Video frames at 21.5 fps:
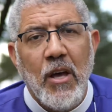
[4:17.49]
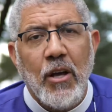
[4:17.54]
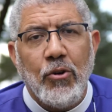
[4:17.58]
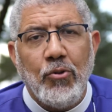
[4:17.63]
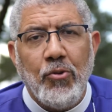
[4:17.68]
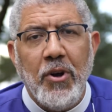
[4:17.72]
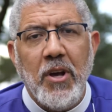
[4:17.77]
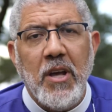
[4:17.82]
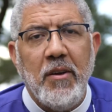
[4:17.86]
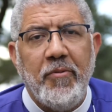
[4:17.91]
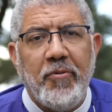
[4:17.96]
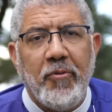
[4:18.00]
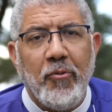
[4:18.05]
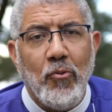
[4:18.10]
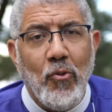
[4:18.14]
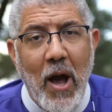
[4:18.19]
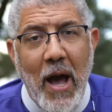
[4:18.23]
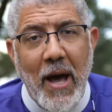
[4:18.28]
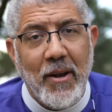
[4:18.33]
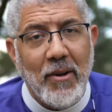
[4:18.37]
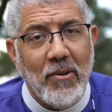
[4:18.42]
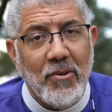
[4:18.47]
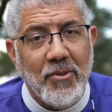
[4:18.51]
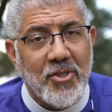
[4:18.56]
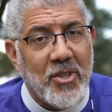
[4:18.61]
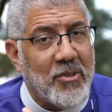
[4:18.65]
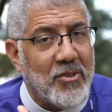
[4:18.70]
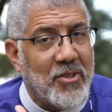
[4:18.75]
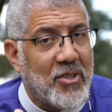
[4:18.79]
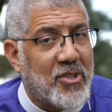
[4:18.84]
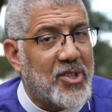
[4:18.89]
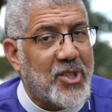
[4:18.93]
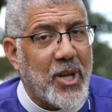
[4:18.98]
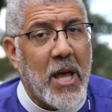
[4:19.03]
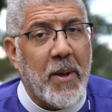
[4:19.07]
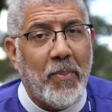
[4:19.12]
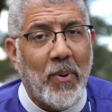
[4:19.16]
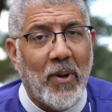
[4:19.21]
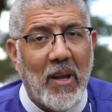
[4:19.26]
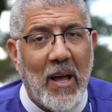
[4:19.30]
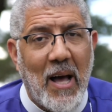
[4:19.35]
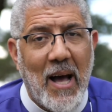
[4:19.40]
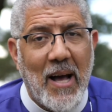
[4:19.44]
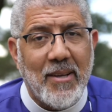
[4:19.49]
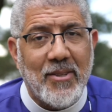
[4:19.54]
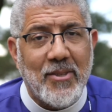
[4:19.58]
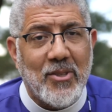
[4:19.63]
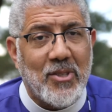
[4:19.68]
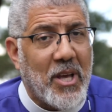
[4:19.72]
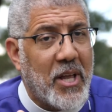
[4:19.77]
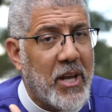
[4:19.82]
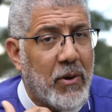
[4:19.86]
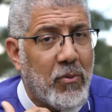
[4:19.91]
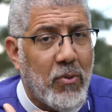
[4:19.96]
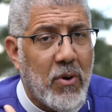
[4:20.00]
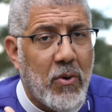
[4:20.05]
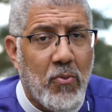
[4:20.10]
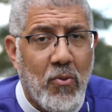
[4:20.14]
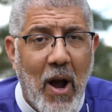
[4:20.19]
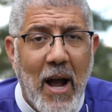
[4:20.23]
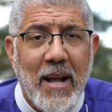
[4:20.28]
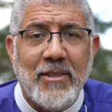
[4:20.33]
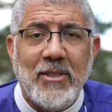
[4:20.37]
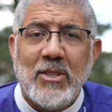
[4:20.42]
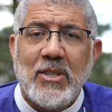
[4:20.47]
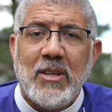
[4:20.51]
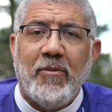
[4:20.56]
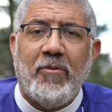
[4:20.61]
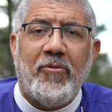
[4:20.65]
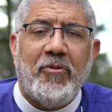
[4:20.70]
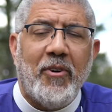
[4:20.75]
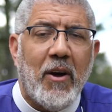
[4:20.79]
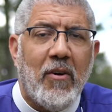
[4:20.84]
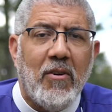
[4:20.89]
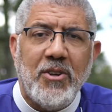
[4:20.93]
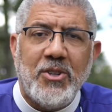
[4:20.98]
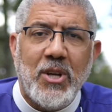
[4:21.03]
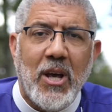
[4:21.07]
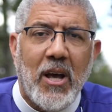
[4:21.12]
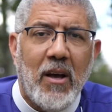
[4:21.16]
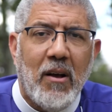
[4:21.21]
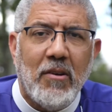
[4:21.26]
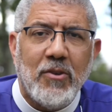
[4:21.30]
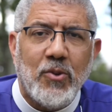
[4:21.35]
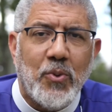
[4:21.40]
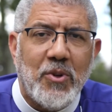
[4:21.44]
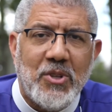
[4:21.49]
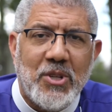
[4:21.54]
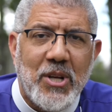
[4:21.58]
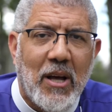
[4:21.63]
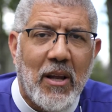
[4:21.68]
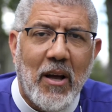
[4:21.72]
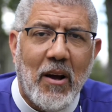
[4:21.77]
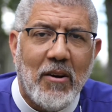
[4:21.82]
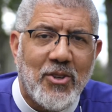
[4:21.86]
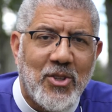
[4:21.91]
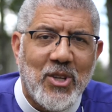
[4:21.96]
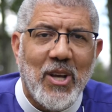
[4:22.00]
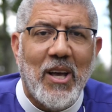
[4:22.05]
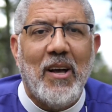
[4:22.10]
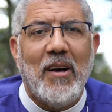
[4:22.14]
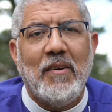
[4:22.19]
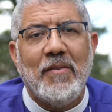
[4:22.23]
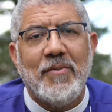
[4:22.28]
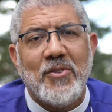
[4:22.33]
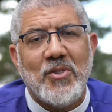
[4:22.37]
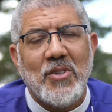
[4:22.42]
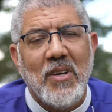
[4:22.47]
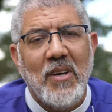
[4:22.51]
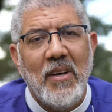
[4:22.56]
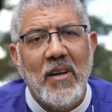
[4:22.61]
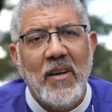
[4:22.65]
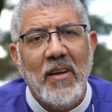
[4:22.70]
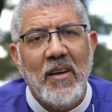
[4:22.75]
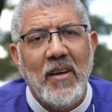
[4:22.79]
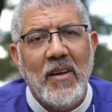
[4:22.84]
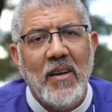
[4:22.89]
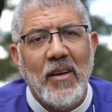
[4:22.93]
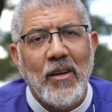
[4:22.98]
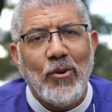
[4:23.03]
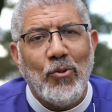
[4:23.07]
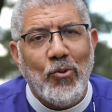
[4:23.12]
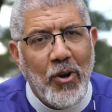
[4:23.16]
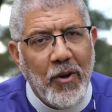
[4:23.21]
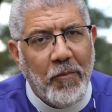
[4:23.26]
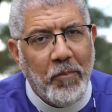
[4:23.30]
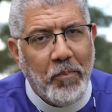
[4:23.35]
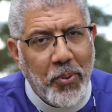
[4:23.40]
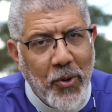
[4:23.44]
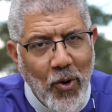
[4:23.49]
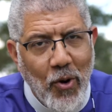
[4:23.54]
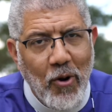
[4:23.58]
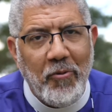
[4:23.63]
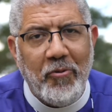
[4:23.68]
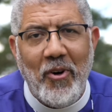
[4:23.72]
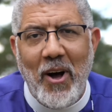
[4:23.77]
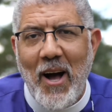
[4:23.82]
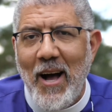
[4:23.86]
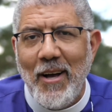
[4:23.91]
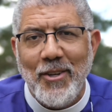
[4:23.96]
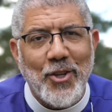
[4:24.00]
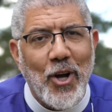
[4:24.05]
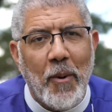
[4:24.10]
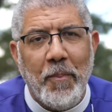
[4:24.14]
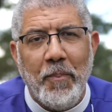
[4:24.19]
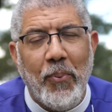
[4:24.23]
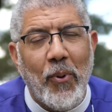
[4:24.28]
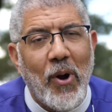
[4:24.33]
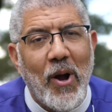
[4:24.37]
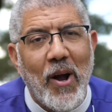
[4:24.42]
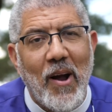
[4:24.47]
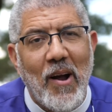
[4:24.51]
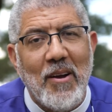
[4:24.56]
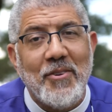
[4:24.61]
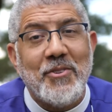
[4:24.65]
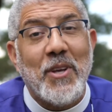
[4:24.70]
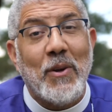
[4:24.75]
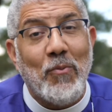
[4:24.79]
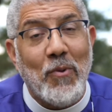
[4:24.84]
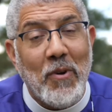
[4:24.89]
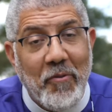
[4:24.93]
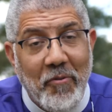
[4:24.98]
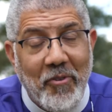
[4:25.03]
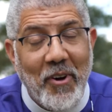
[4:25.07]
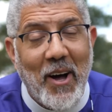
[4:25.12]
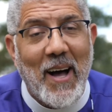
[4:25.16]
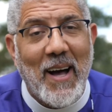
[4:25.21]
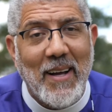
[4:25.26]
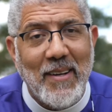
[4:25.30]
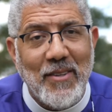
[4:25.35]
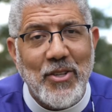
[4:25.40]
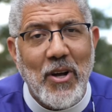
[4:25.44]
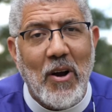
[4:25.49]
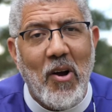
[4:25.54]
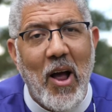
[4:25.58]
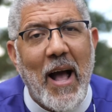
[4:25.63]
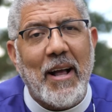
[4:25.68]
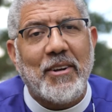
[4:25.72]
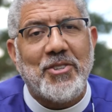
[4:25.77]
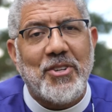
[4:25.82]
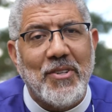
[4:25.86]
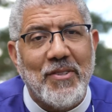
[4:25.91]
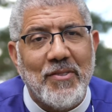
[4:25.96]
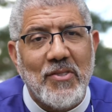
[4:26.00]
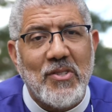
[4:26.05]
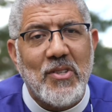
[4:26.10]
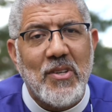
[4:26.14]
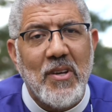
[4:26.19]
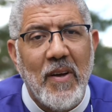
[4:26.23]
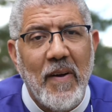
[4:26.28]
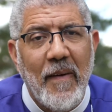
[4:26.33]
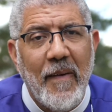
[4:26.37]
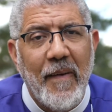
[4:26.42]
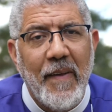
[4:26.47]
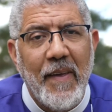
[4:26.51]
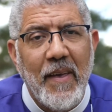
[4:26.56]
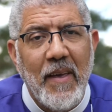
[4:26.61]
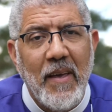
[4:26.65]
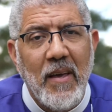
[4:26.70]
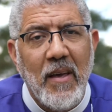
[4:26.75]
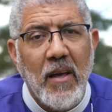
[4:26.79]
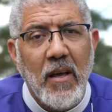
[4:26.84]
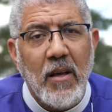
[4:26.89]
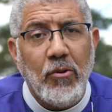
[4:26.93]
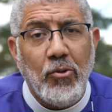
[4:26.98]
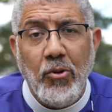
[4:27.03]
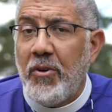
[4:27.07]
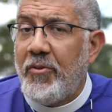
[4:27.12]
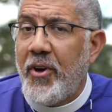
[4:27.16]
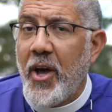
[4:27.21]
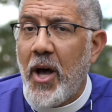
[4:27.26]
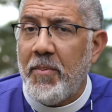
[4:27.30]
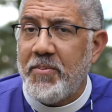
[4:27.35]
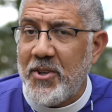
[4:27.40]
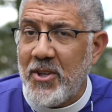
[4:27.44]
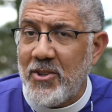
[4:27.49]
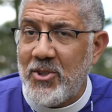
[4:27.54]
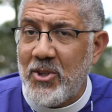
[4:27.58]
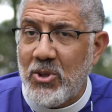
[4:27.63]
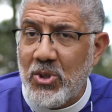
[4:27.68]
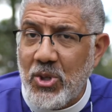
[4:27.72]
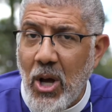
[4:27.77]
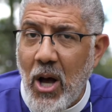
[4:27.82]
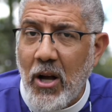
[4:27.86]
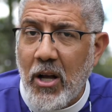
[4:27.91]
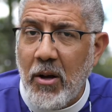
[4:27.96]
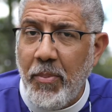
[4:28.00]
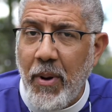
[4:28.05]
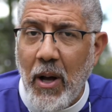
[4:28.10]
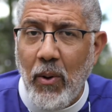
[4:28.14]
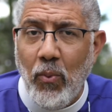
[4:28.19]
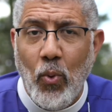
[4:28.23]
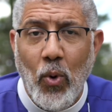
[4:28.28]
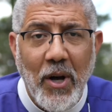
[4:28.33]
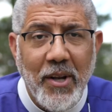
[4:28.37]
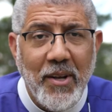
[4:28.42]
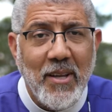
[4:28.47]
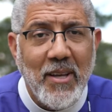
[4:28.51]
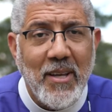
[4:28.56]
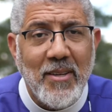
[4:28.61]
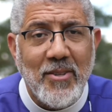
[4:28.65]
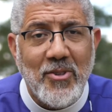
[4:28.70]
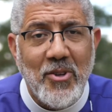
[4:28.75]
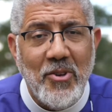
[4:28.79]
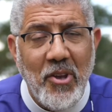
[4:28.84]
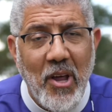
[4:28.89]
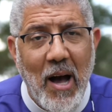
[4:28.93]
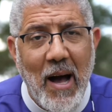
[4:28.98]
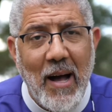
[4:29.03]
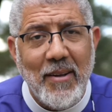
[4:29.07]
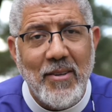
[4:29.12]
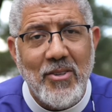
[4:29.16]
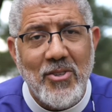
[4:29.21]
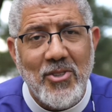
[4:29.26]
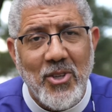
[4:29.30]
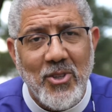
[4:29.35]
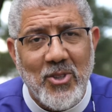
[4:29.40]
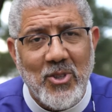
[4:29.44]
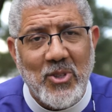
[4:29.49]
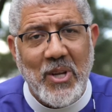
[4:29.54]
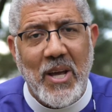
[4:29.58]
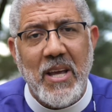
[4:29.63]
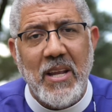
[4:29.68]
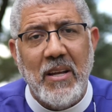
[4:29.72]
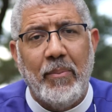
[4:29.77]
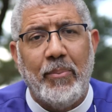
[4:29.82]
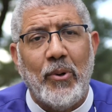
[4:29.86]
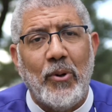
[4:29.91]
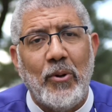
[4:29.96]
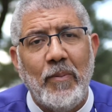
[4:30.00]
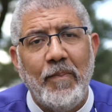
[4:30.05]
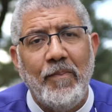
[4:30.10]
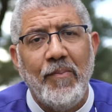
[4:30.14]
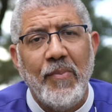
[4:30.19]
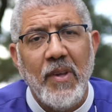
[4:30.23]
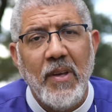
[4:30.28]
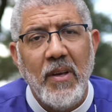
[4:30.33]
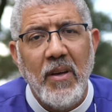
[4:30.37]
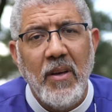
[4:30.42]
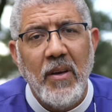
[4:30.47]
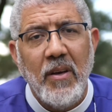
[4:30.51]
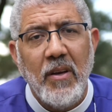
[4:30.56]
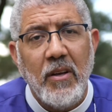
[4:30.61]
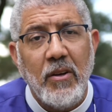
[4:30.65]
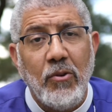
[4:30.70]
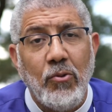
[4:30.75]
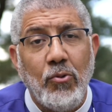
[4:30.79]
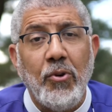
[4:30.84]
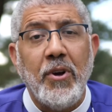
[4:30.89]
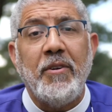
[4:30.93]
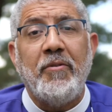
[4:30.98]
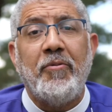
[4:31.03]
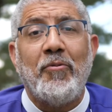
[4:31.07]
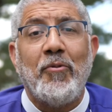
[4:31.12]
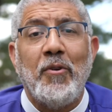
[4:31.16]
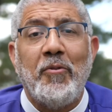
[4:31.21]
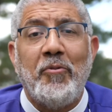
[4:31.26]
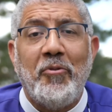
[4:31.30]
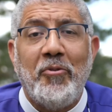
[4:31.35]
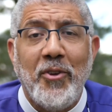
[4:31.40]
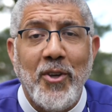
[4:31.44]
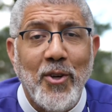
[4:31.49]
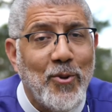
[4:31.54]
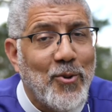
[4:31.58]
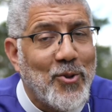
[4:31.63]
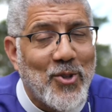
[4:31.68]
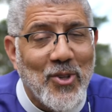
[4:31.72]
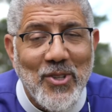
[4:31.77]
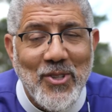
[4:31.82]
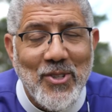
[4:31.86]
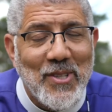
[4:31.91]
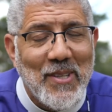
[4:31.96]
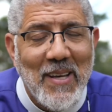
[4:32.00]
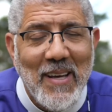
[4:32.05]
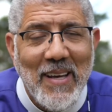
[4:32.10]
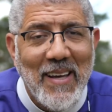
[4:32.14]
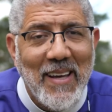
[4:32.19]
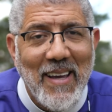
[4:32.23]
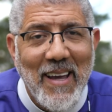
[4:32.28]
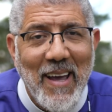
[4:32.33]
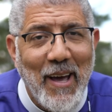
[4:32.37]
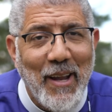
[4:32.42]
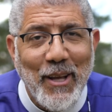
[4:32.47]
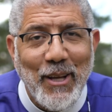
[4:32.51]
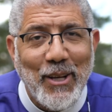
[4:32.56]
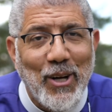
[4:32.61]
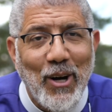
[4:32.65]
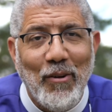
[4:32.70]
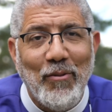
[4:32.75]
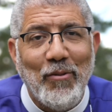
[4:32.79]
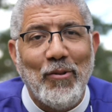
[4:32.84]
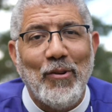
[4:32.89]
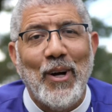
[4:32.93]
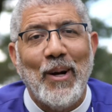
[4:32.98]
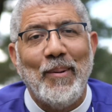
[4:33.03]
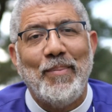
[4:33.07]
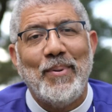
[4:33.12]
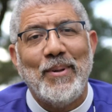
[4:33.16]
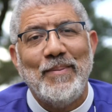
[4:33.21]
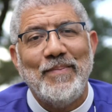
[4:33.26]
Grief rattles, it destabilizes, and it rewrites the fairy tales we tell ourselves. Grief purifies our prayers and refines our actions. Grief helps us to talk about what is not sustainable. Grief refuses any cover-up.